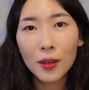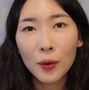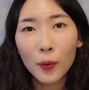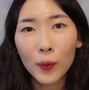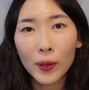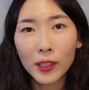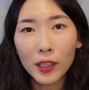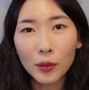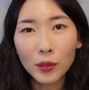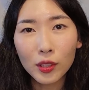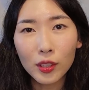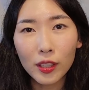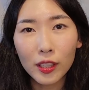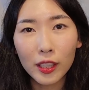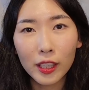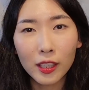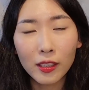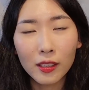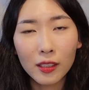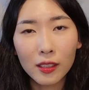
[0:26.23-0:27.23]
When I was a
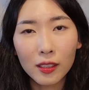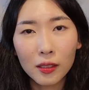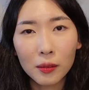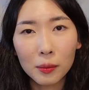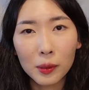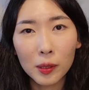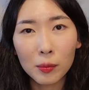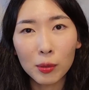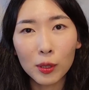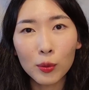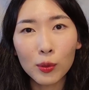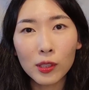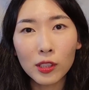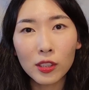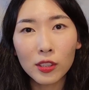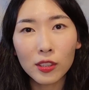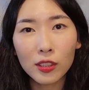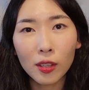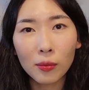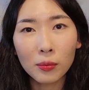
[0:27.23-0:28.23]
kid, people
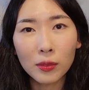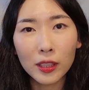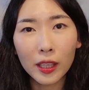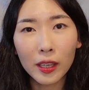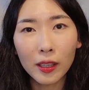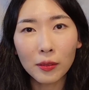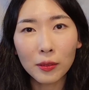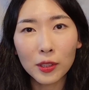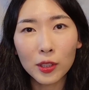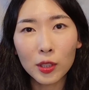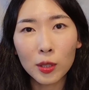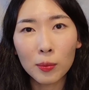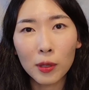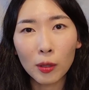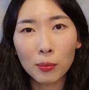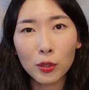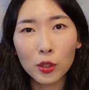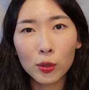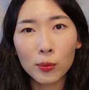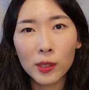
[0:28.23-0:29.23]
would sometimes come
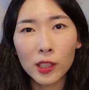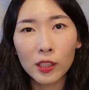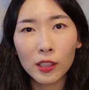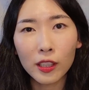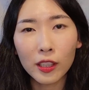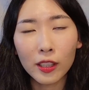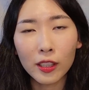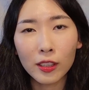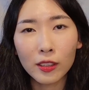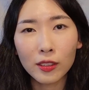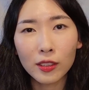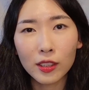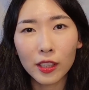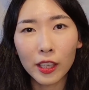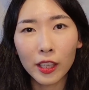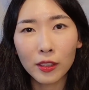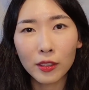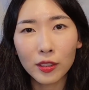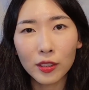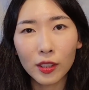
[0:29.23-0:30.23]
up to me and
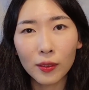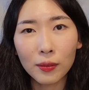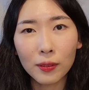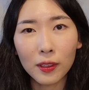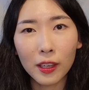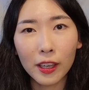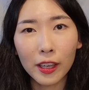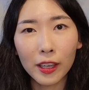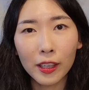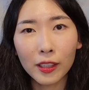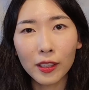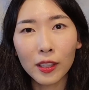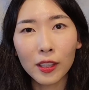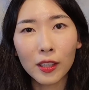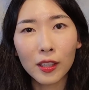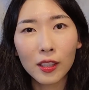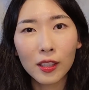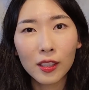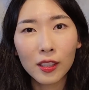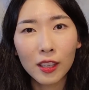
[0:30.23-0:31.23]
say stuff like,
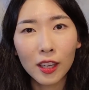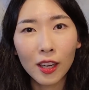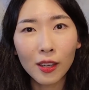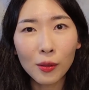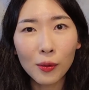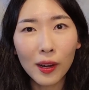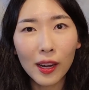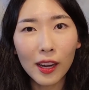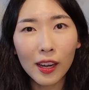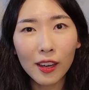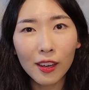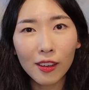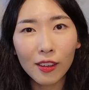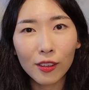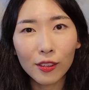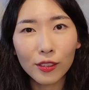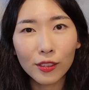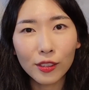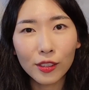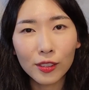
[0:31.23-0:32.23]
"Oh
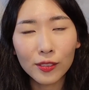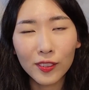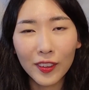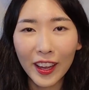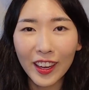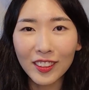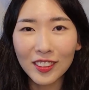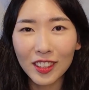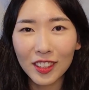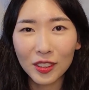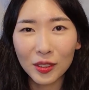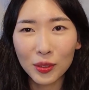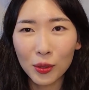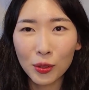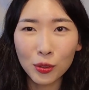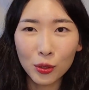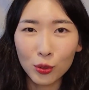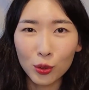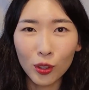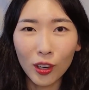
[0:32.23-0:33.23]
wow, your legs are
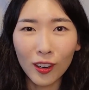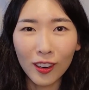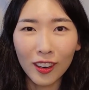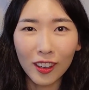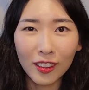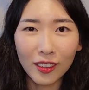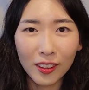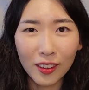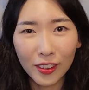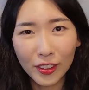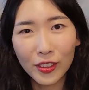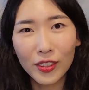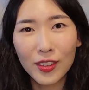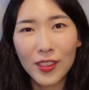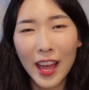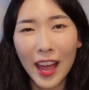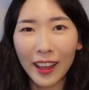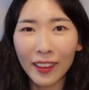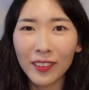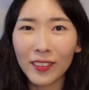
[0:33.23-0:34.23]
so strong. Are you
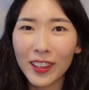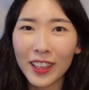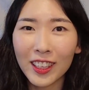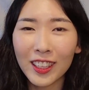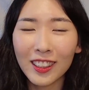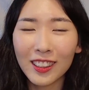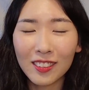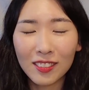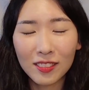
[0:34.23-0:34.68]
an athlete?"